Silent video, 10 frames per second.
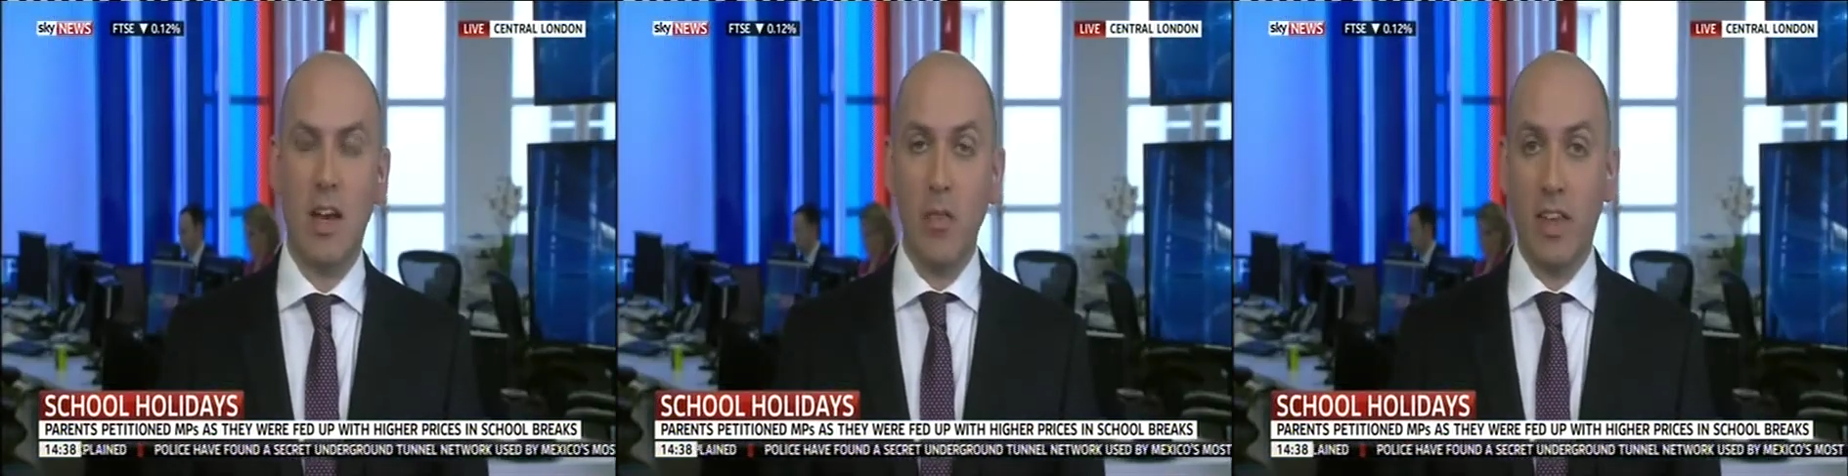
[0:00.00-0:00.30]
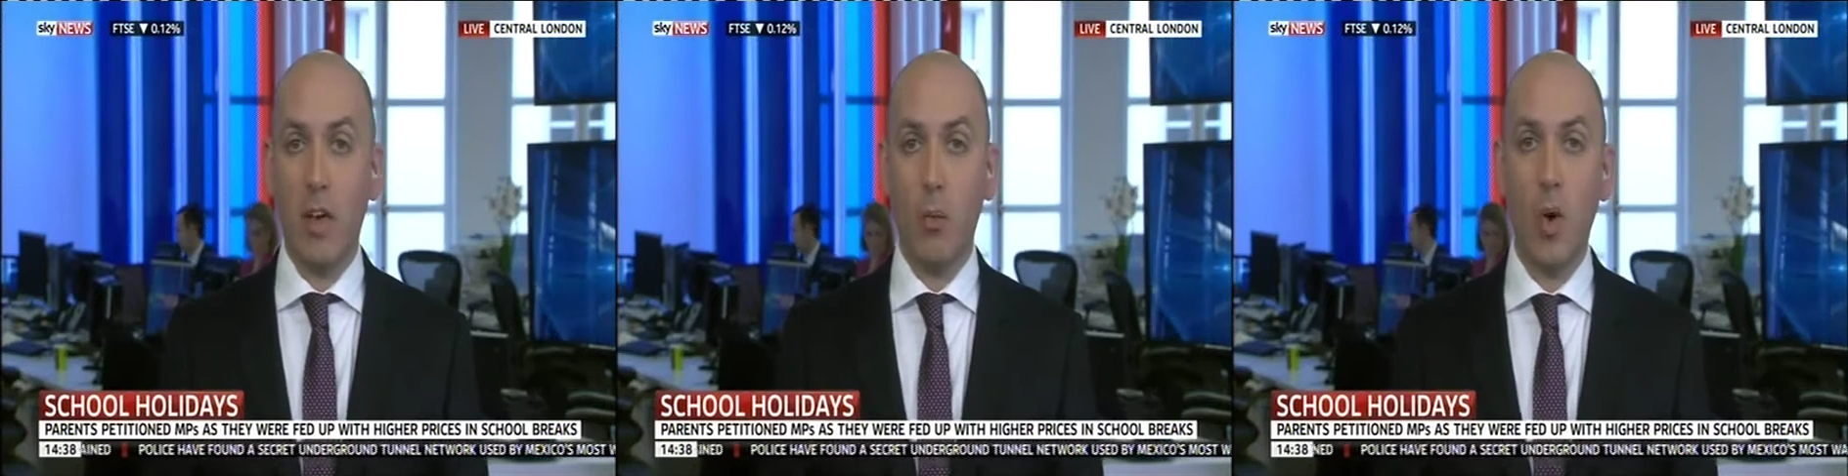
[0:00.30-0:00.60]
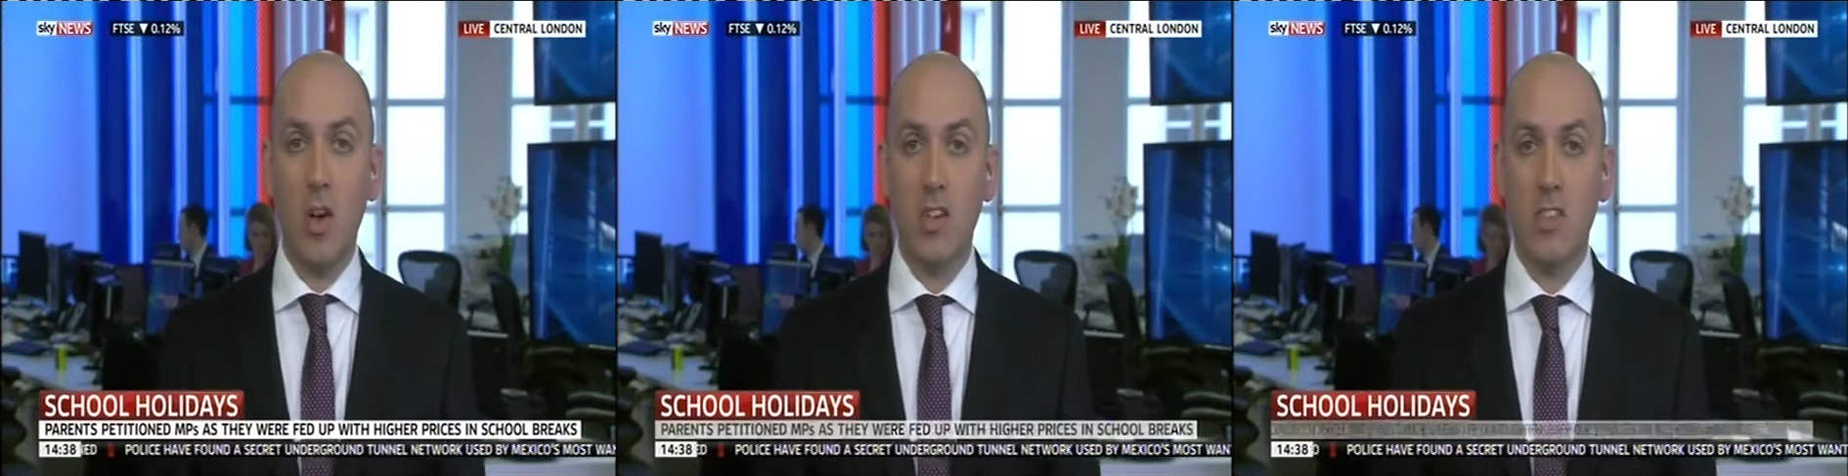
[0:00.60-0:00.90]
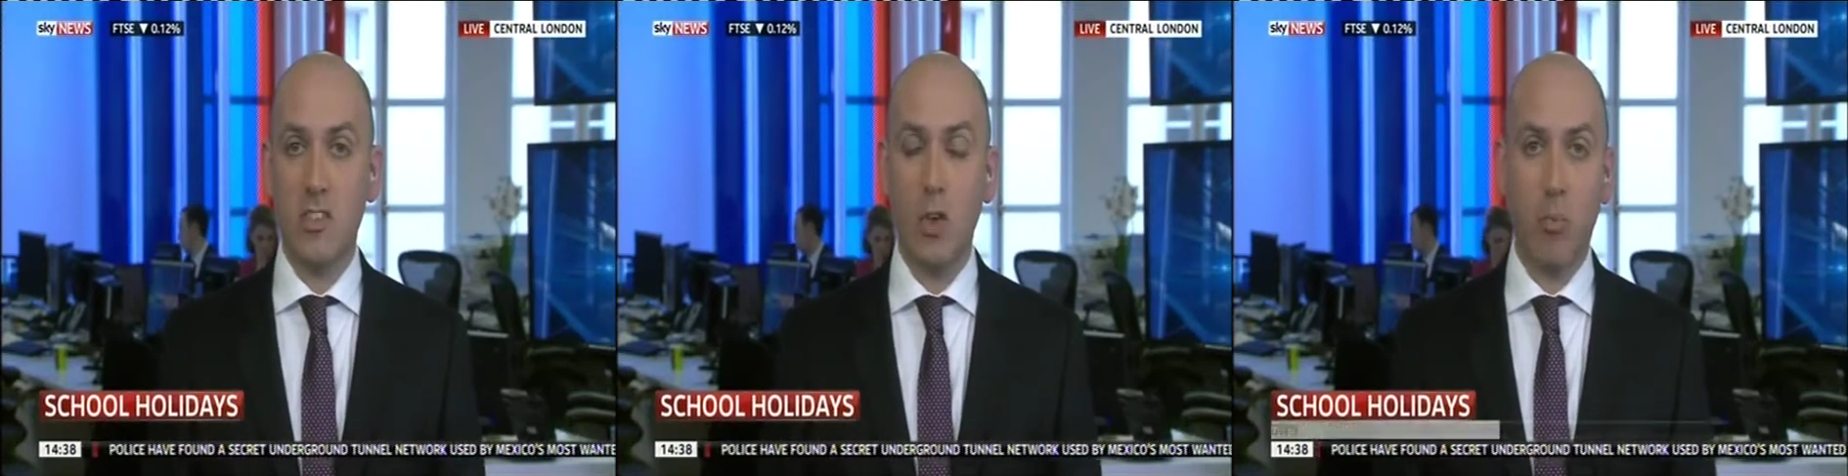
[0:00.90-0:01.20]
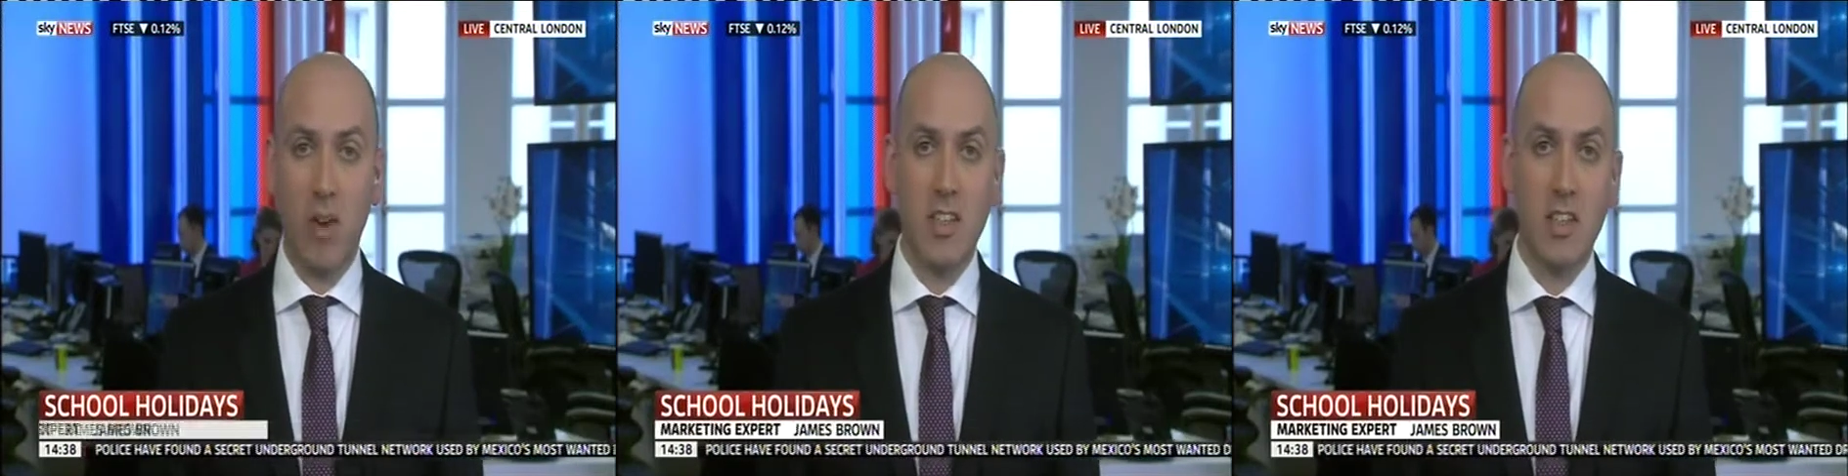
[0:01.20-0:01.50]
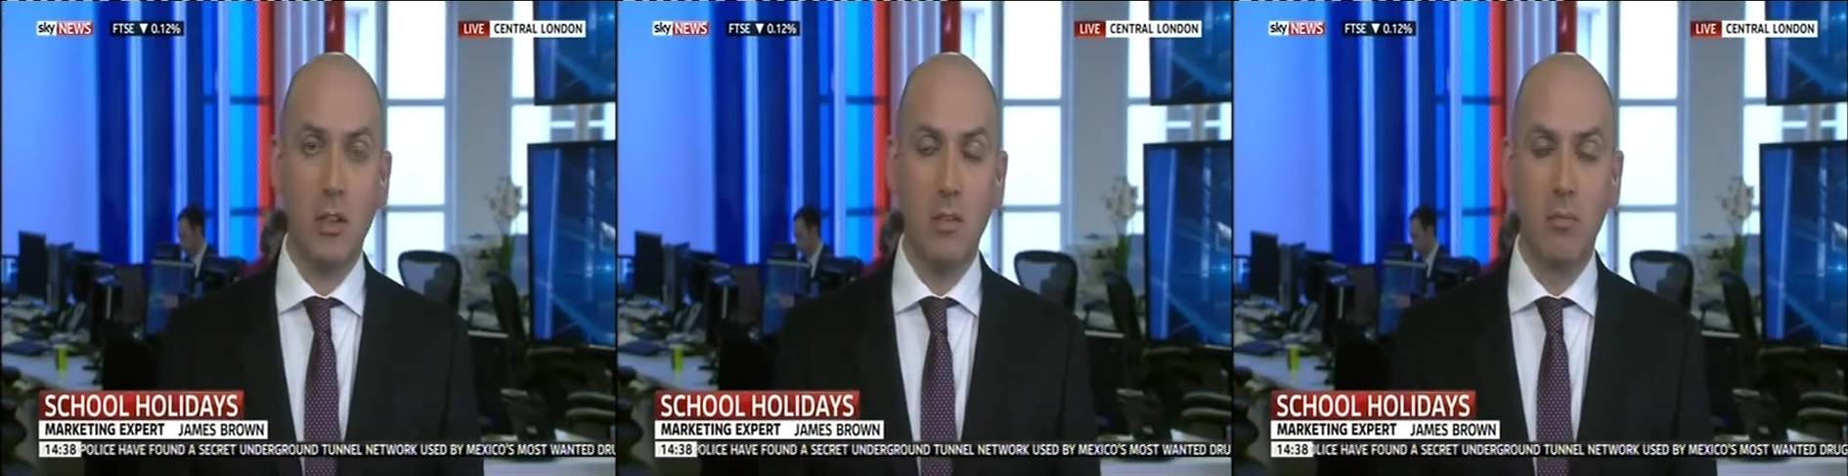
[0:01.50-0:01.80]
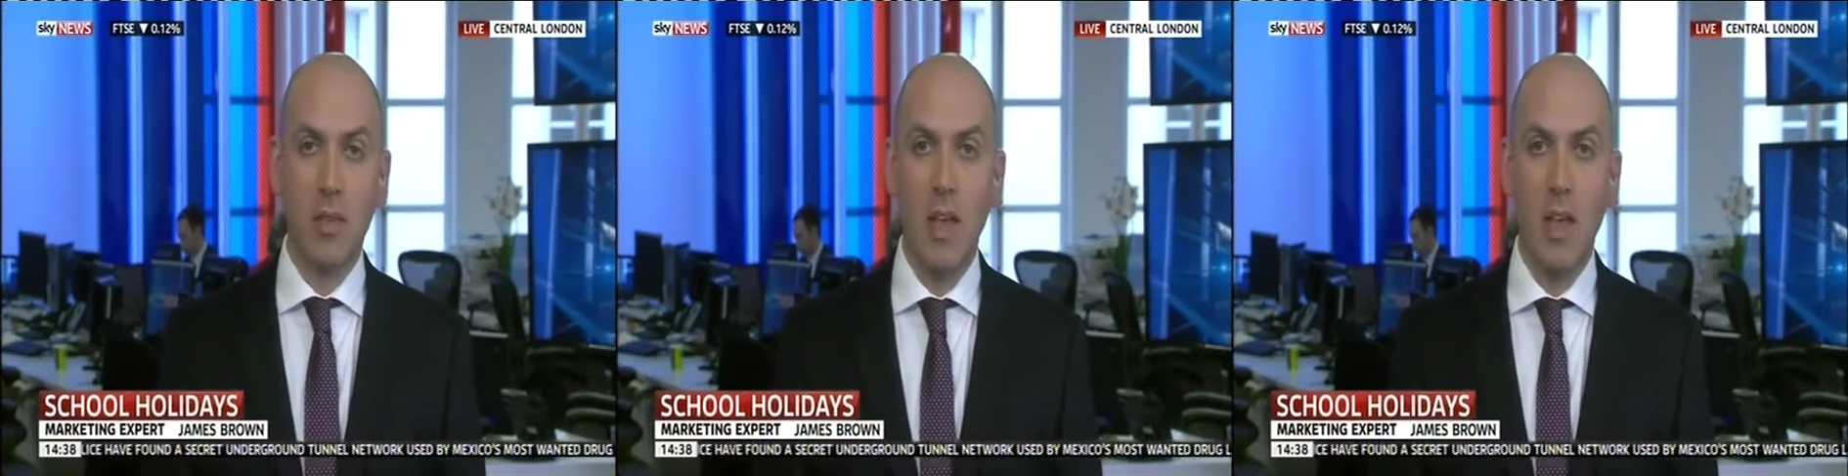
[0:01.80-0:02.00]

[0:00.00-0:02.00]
I don't think it works. It's not practical.